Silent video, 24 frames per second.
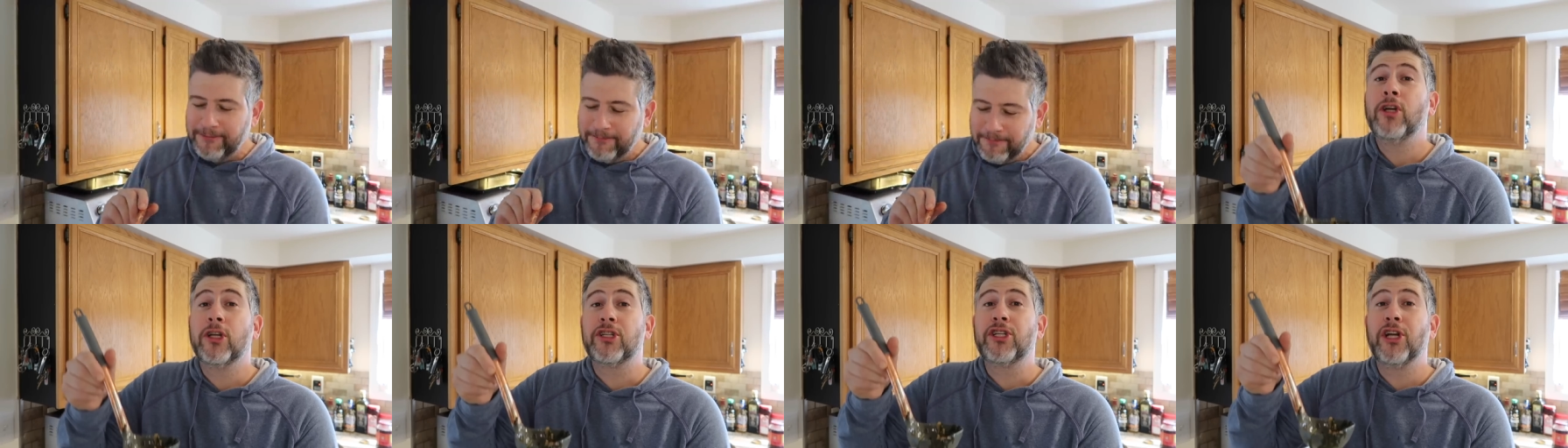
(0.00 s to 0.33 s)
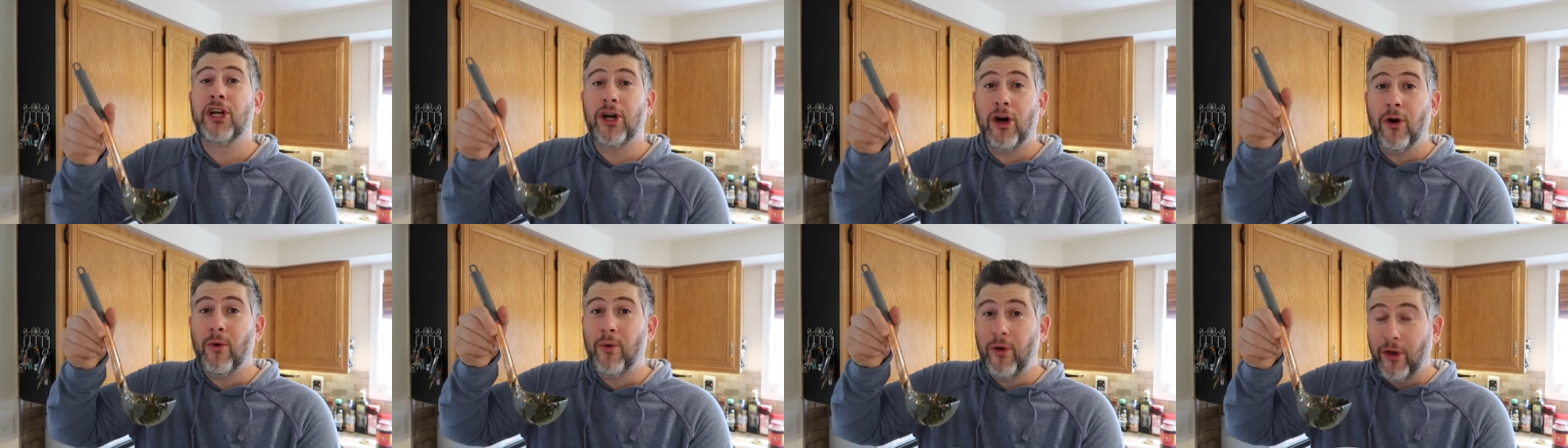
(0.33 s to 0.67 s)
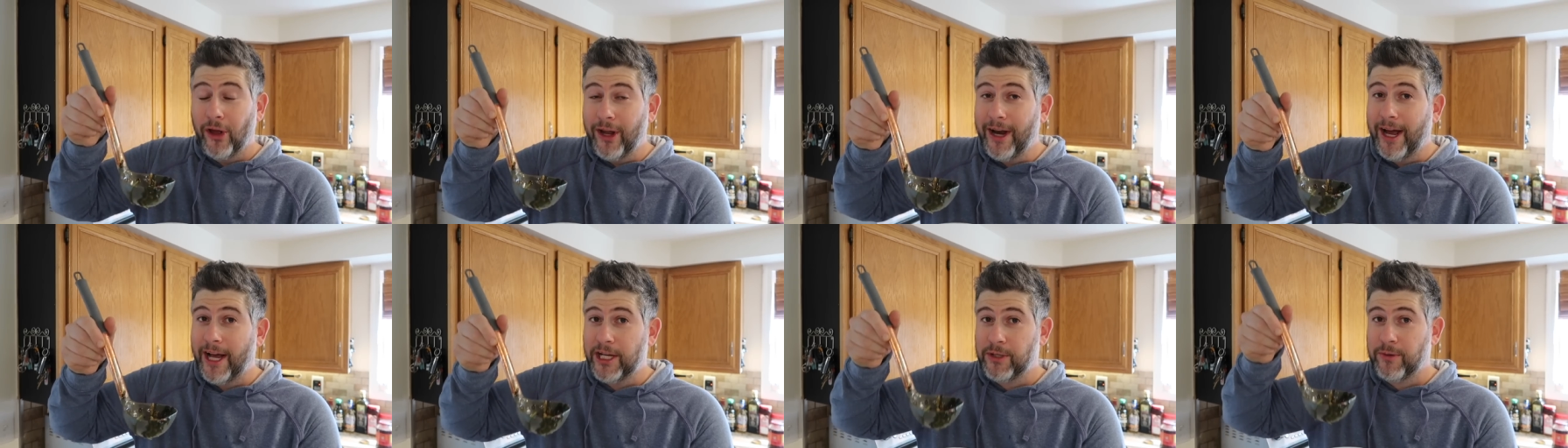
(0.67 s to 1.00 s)
It's gonna go
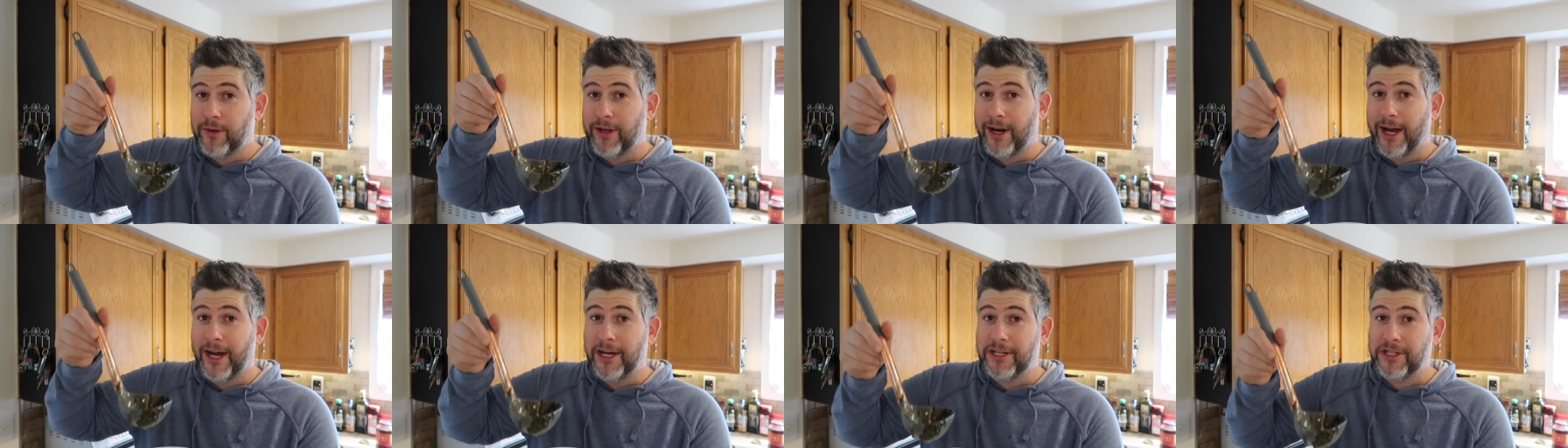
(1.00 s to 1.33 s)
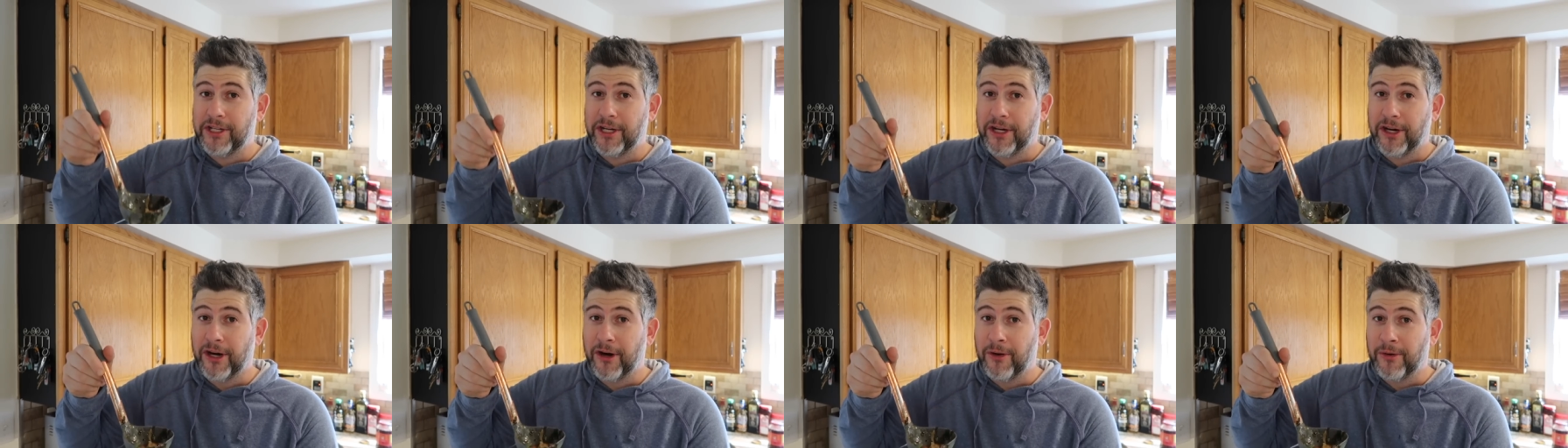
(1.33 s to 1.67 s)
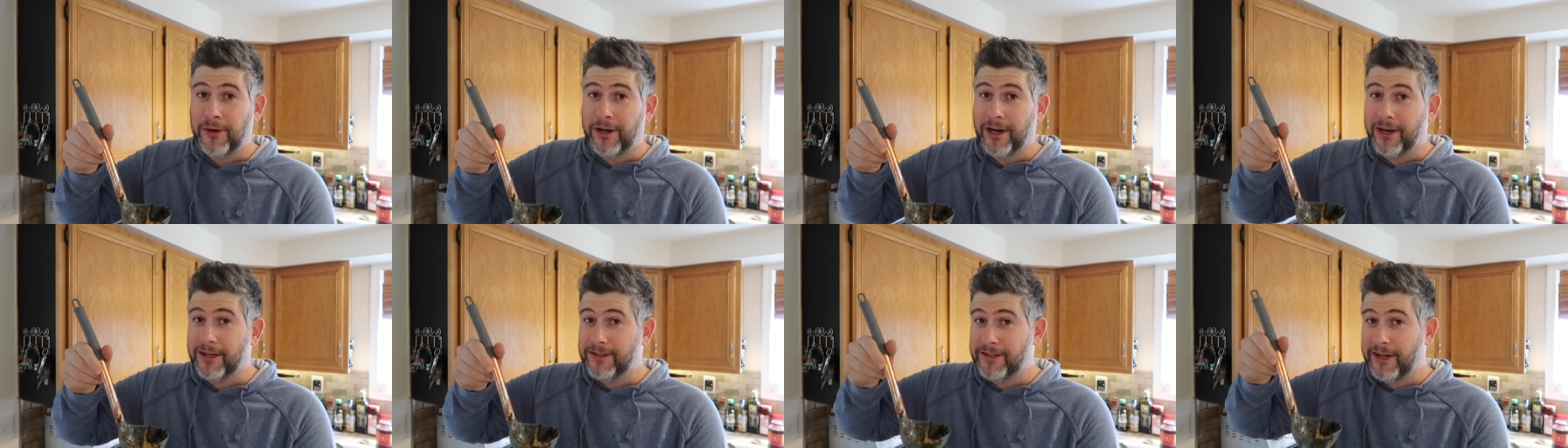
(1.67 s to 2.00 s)
really nice with an icy
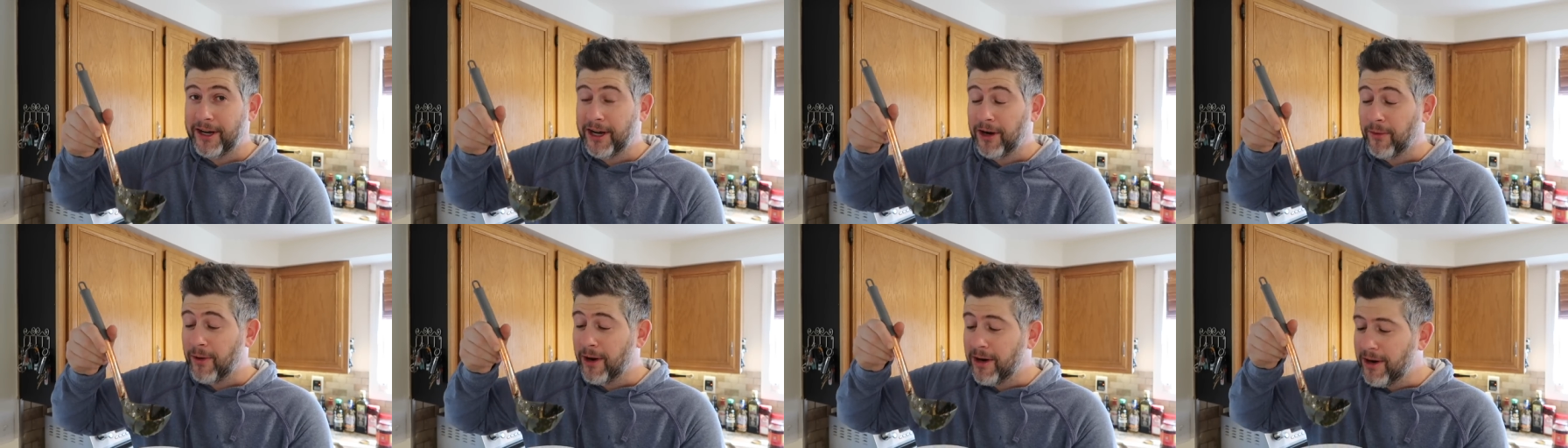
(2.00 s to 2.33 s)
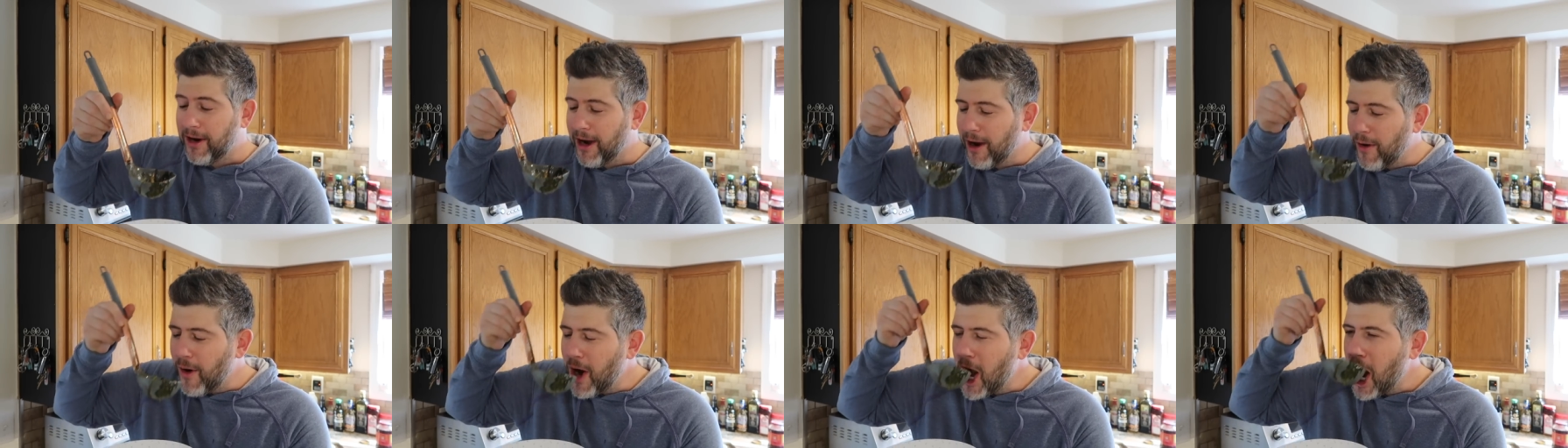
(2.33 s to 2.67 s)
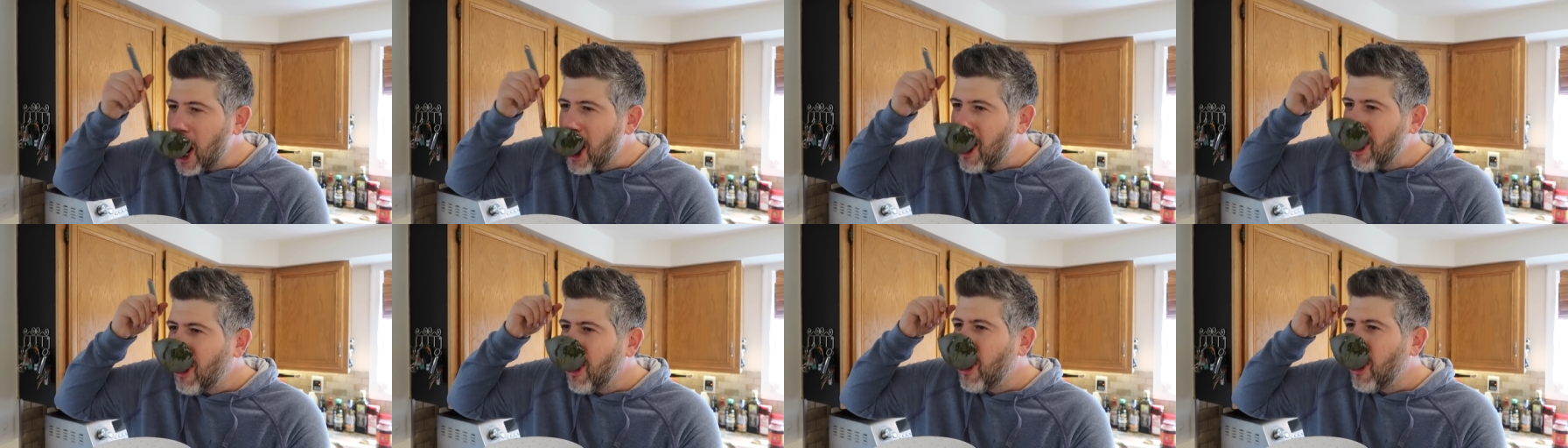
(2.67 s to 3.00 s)
Coke, I can tell you right now.